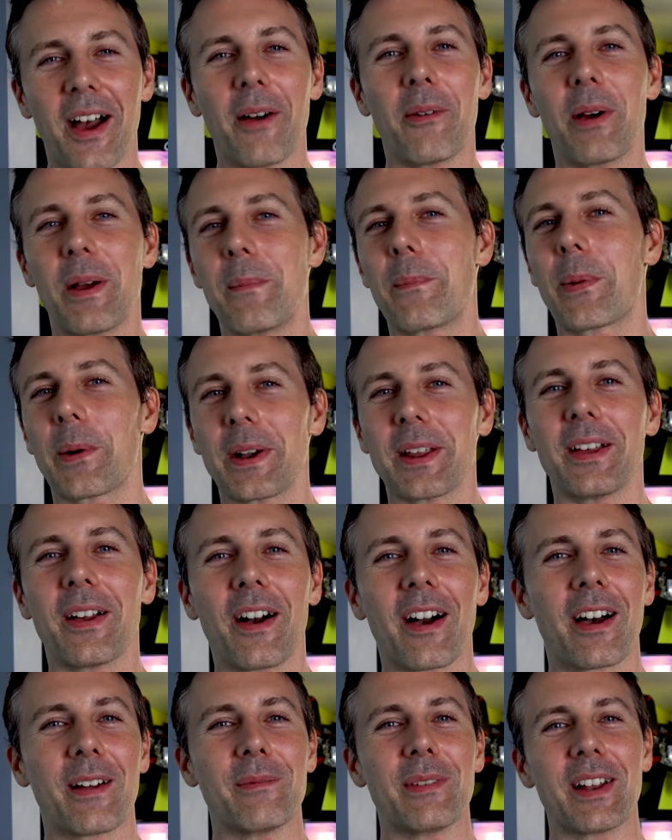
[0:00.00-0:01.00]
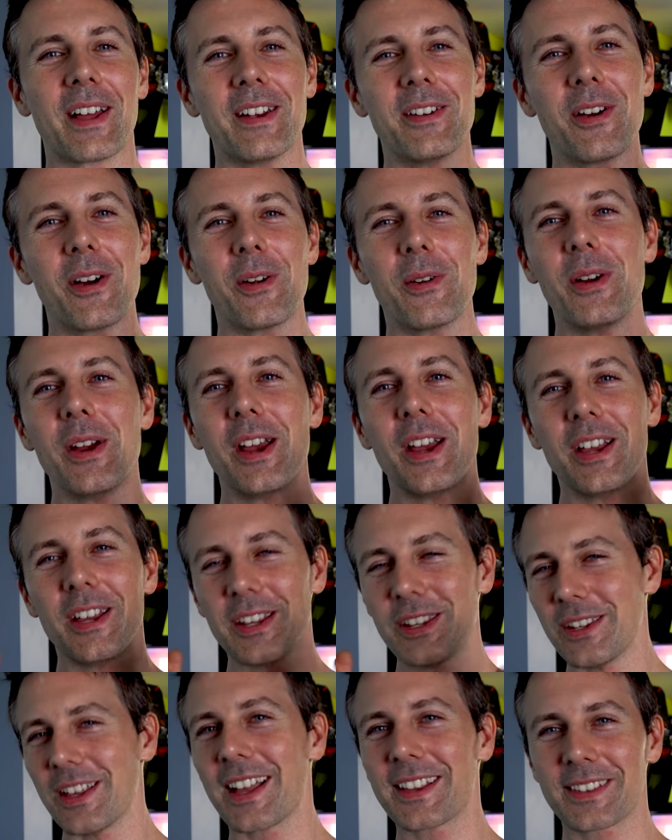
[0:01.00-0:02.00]
I went pretty hard, but I know
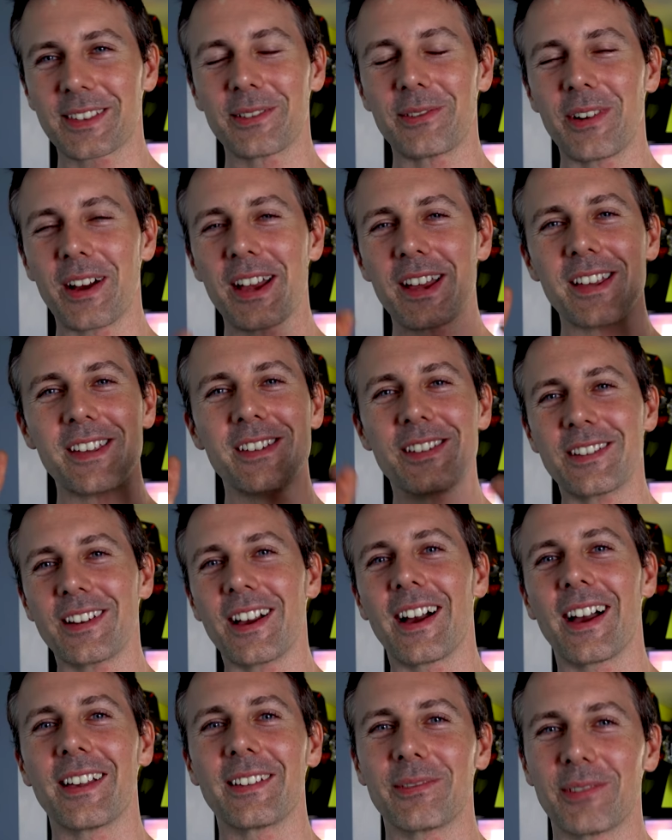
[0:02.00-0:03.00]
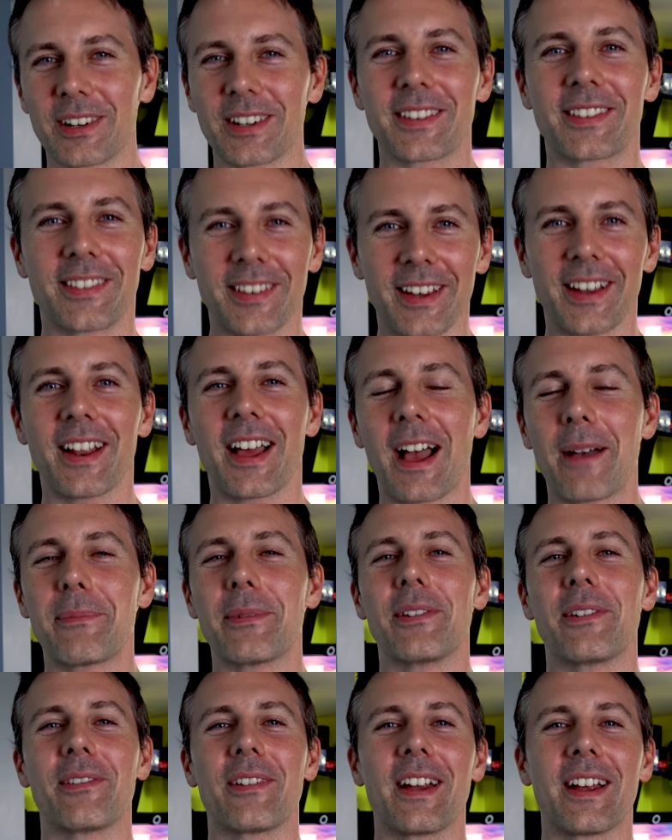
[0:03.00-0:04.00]
that's the way you guys want to see it
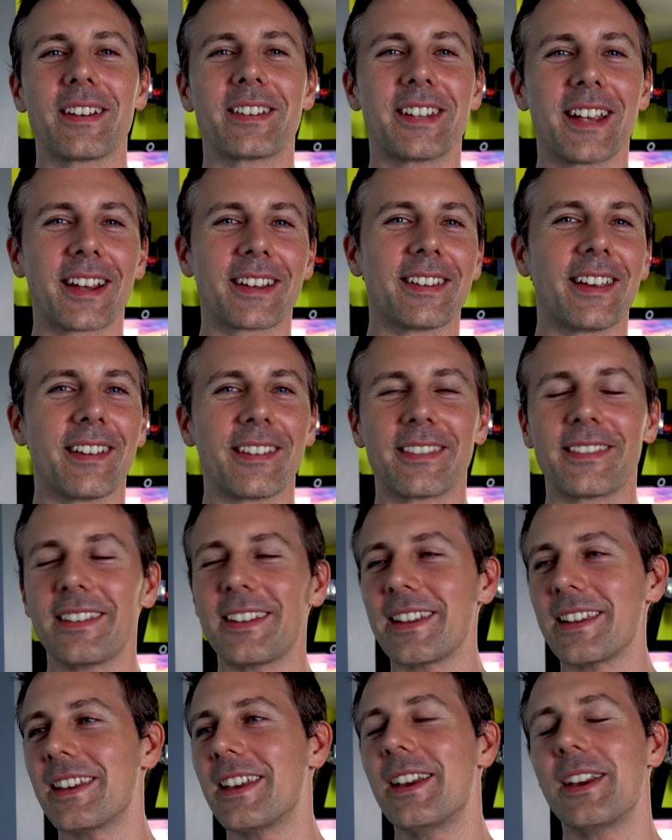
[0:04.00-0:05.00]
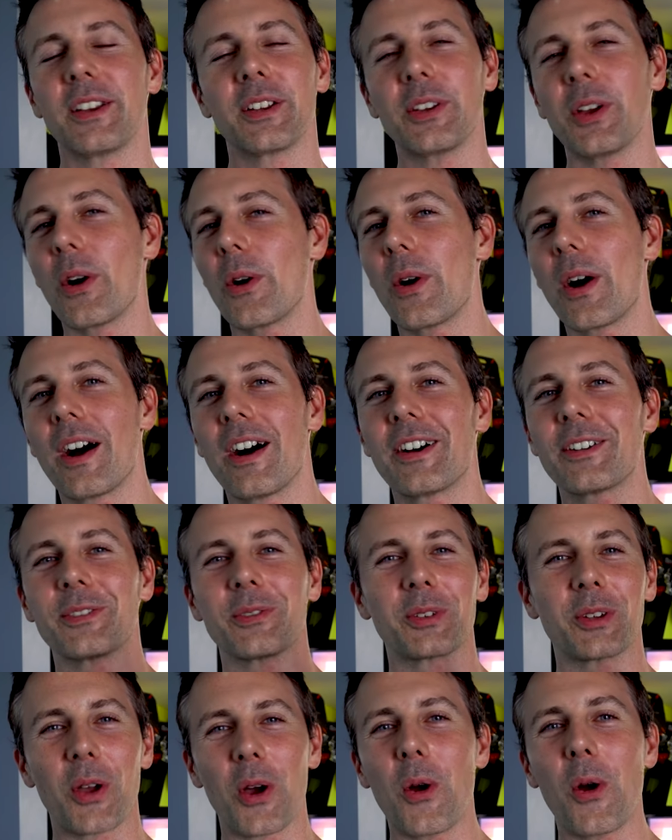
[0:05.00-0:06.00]
happen around Tech City. Go hard
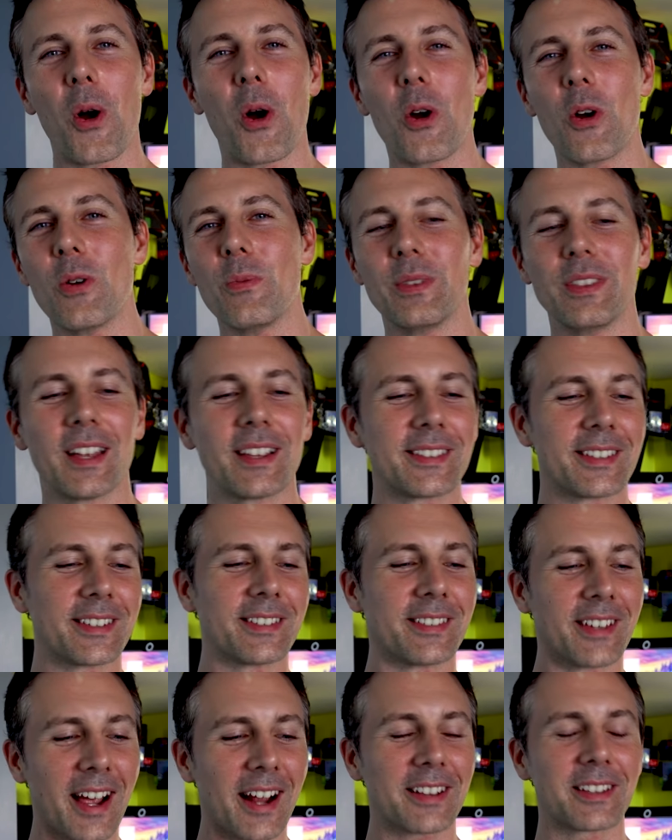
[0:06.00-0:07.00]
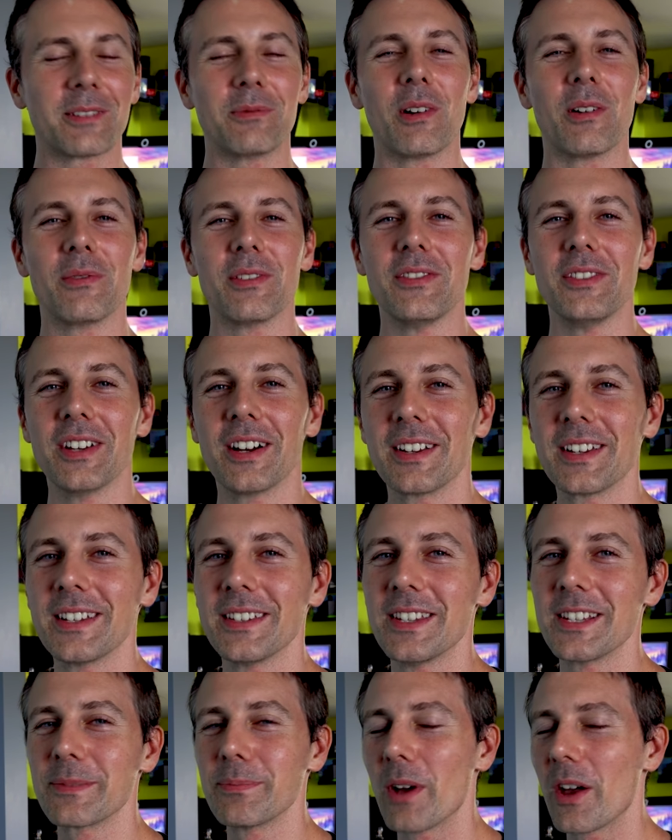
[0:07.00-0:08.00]
or go home, and that's exactly what we've done here
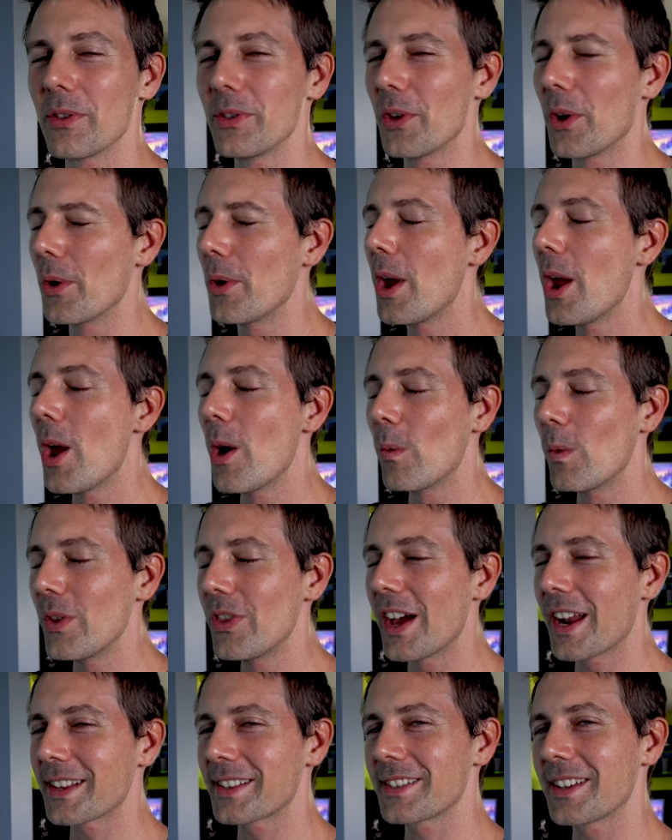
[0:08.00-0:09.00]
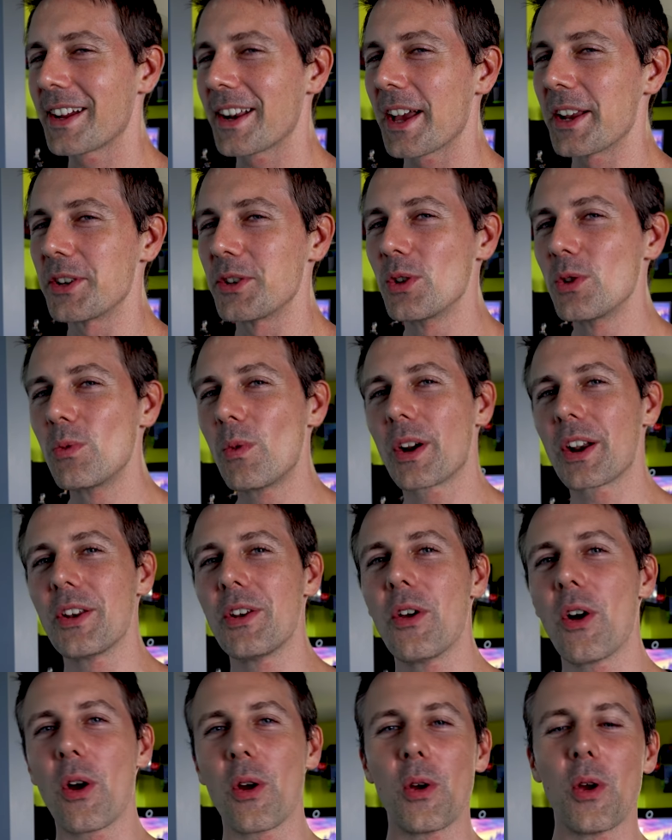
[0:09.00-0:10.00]
this month. Though, with that aside, I do want to
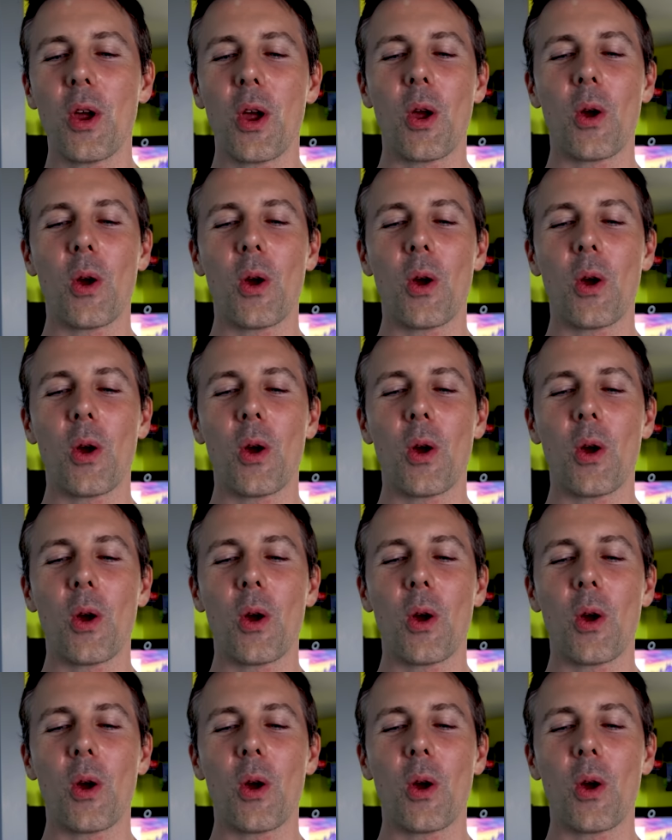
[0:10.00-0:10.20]
know